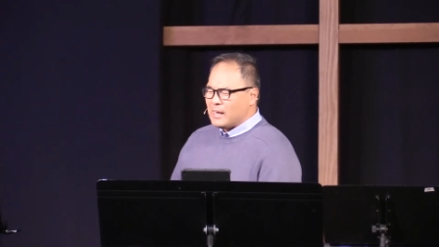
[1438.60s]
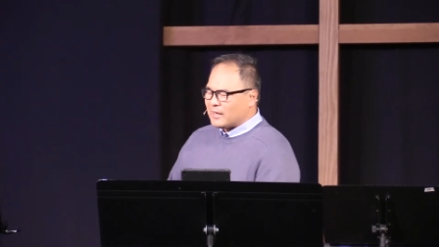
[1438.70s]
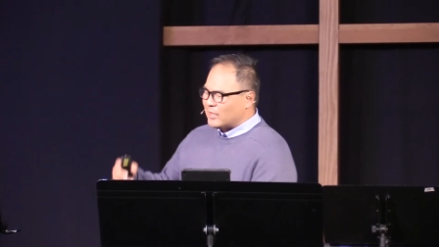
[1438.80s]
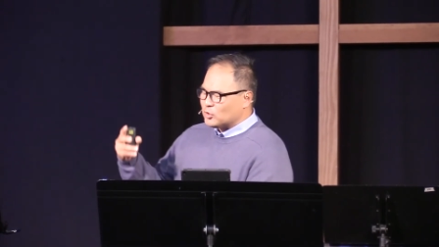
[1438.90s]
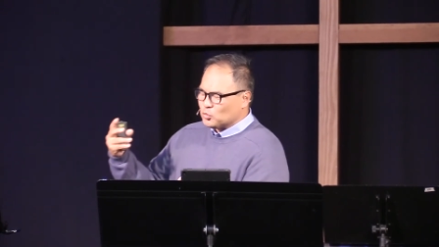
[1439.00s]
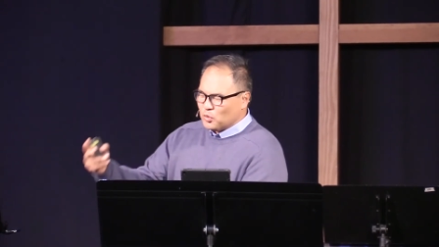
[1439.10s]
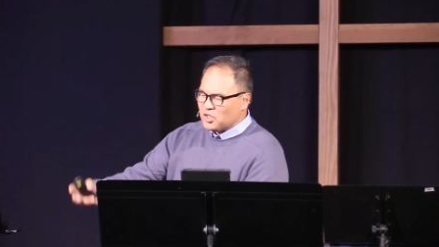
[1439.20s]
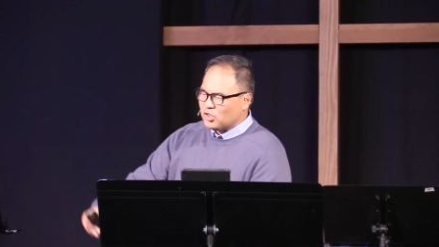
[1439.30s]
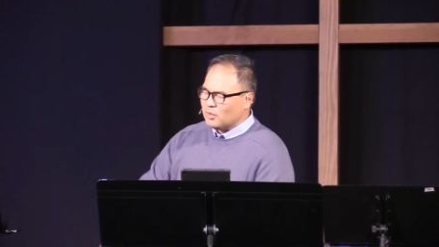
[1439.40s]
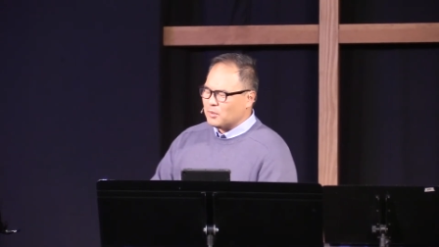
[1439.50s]
God is
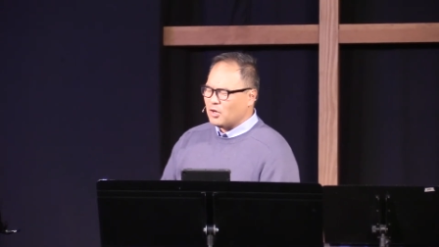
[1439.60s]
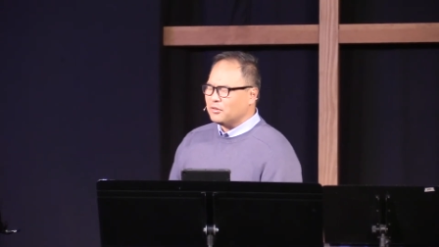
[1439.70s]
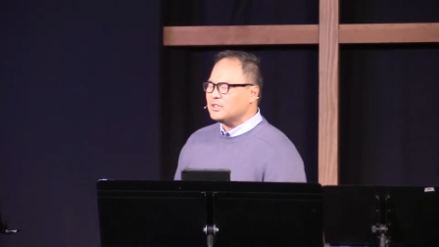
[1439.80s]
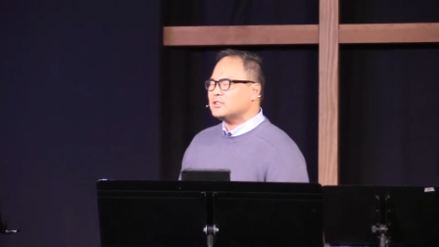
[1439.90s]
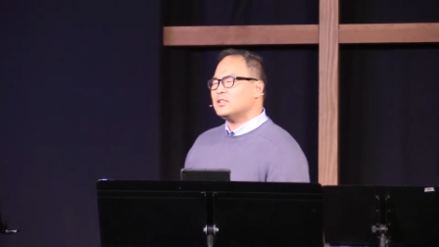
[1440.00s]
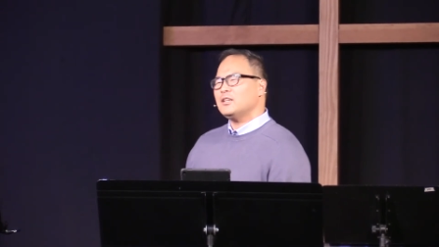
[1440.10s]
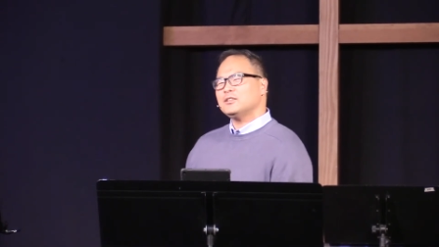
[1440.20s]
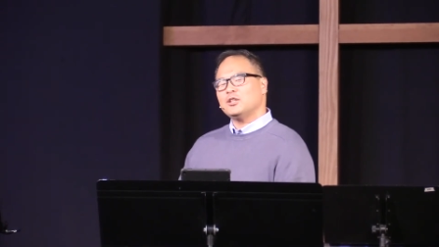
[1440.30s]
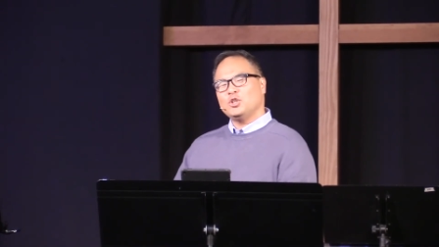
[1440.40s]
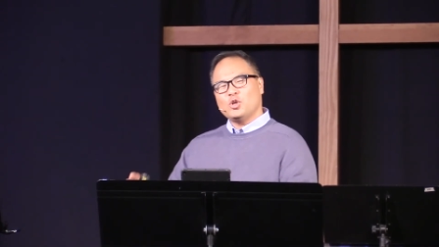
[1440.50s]
with him, and all these
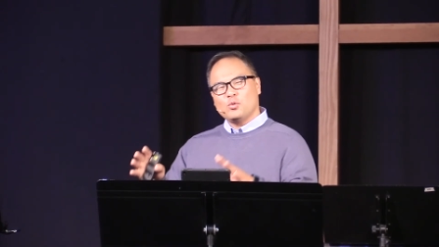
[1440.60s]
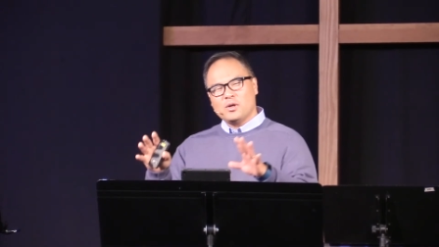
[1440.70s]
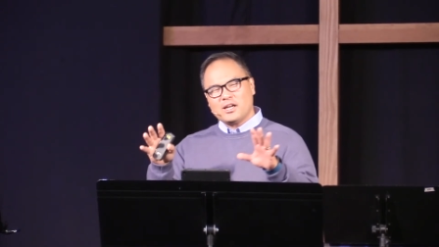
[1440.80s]
things. And you know what?